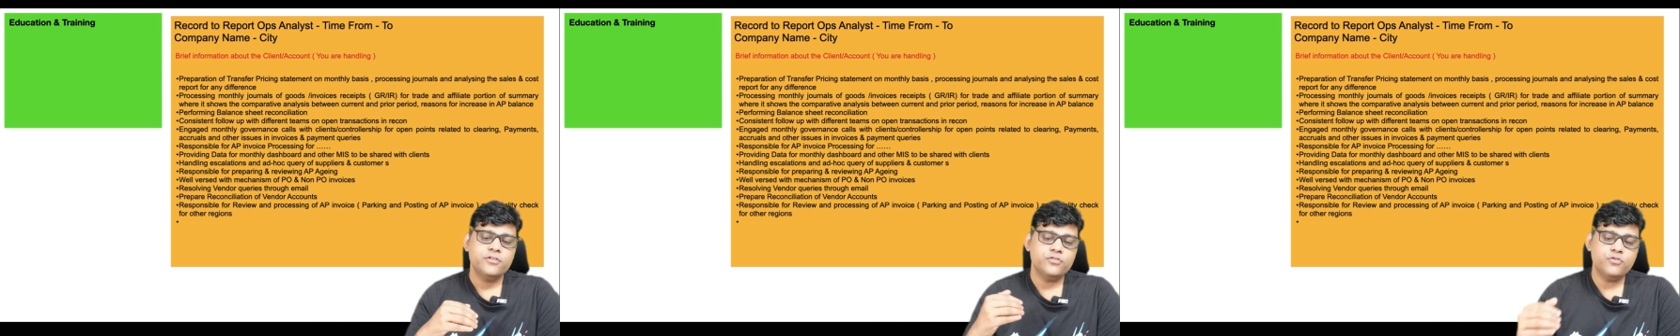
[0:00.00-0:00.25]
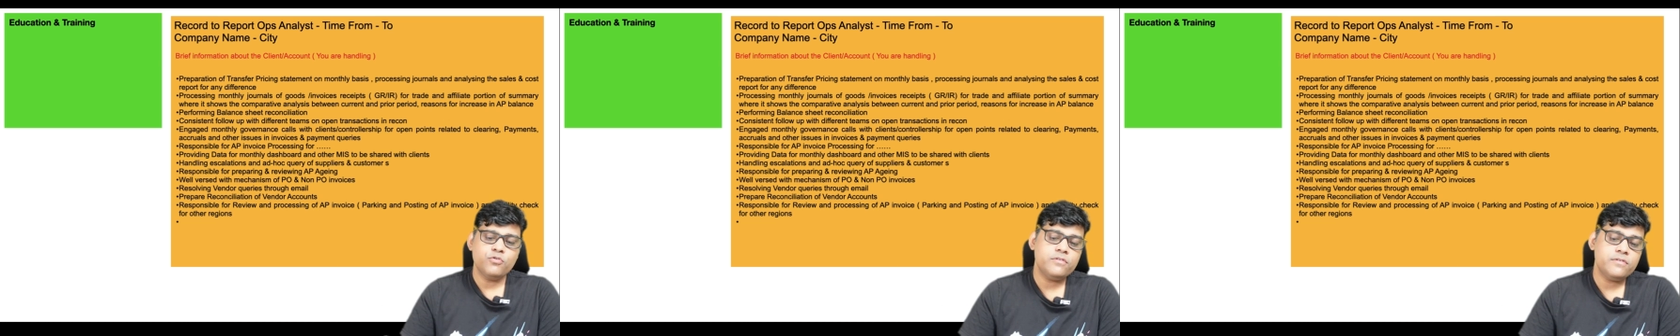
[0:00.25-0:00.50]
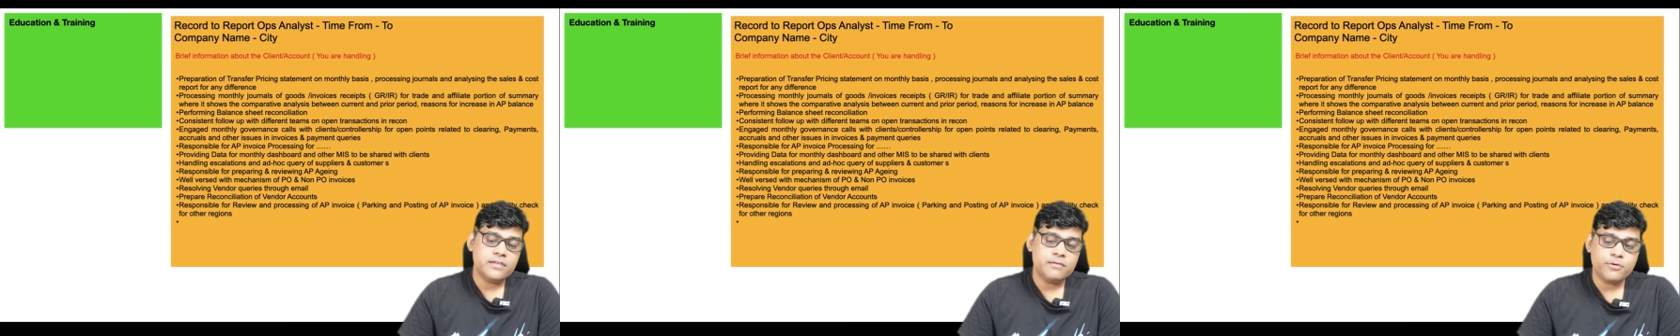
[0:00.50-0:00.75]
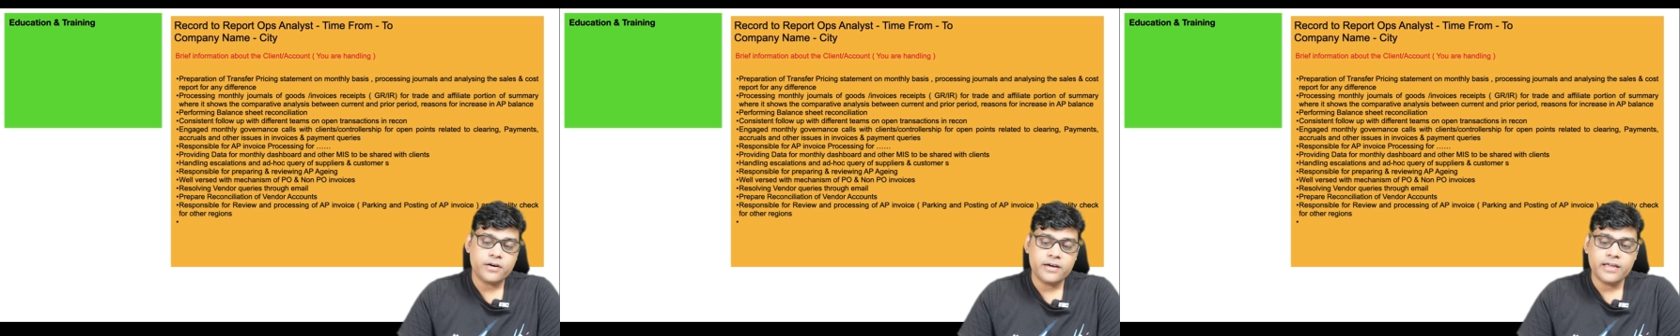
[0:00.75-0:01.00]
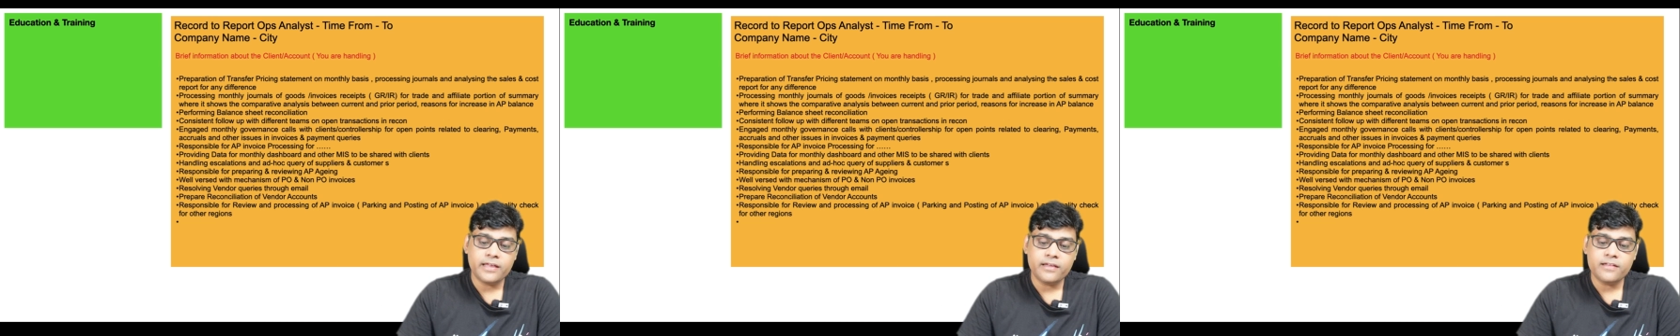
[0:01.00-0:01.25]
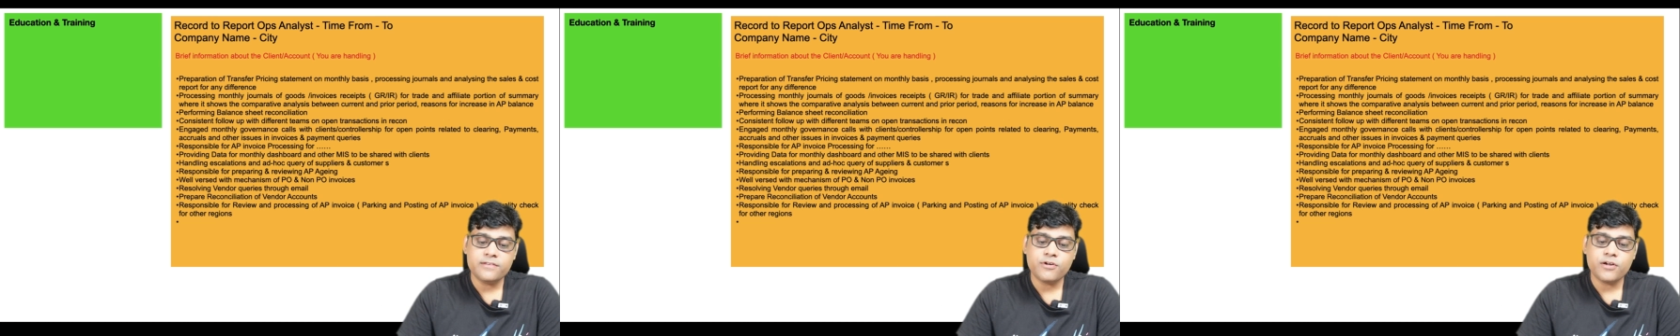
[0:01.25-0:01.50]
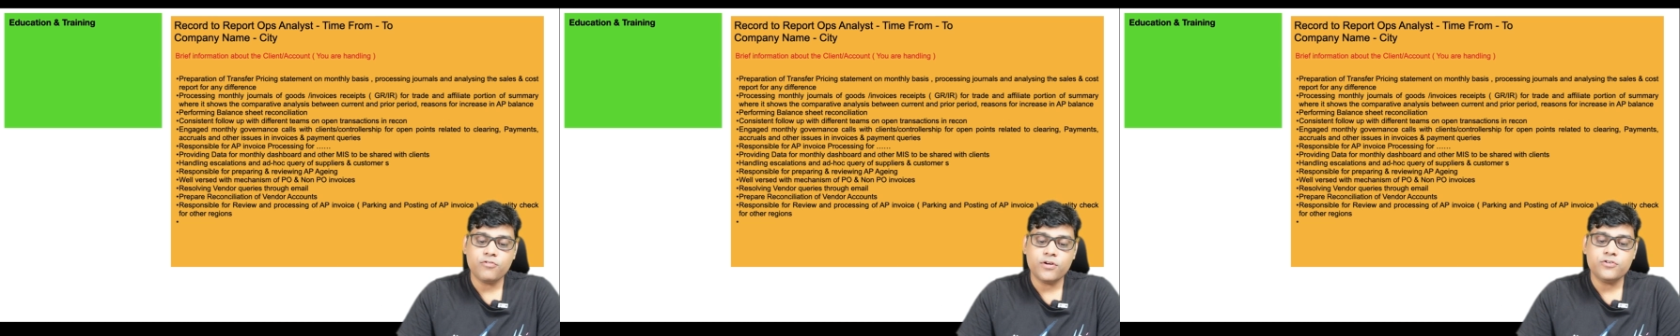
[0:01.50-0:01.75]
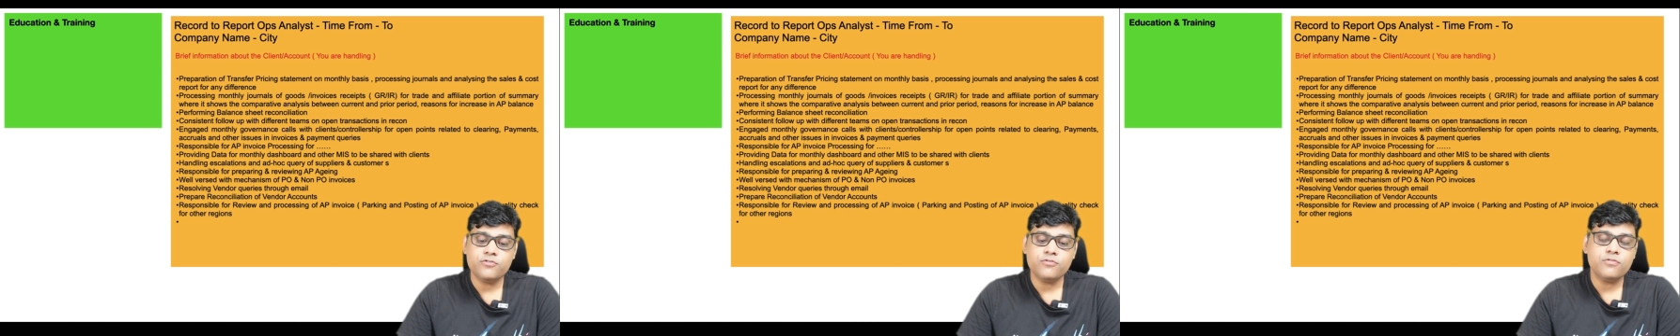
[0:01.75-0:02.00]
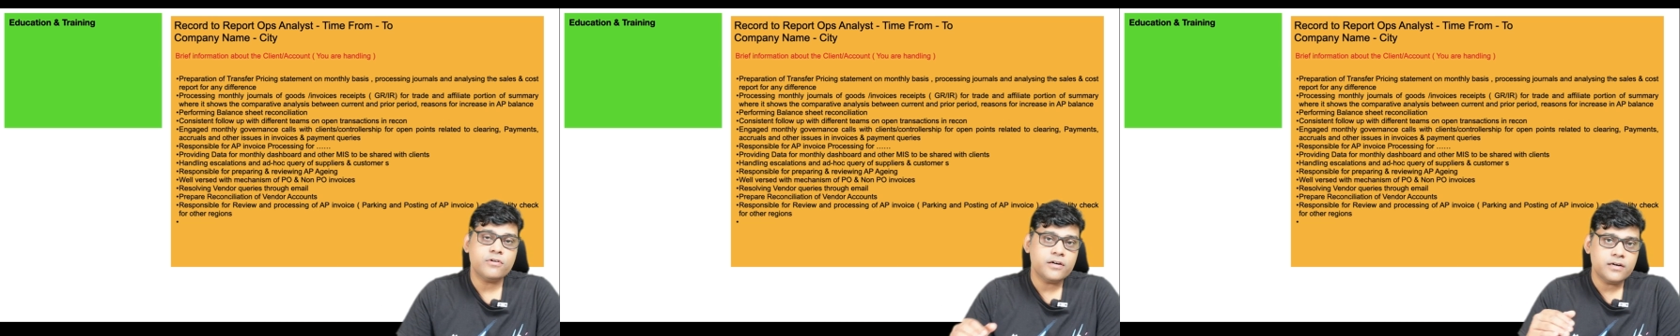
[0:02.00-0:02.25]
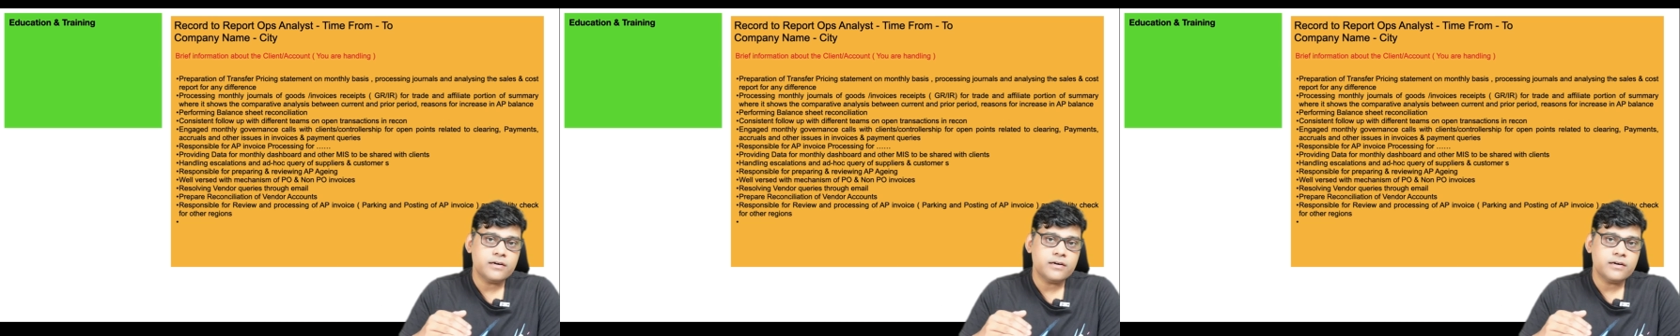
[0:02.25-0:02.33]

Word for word: those important areas you are going to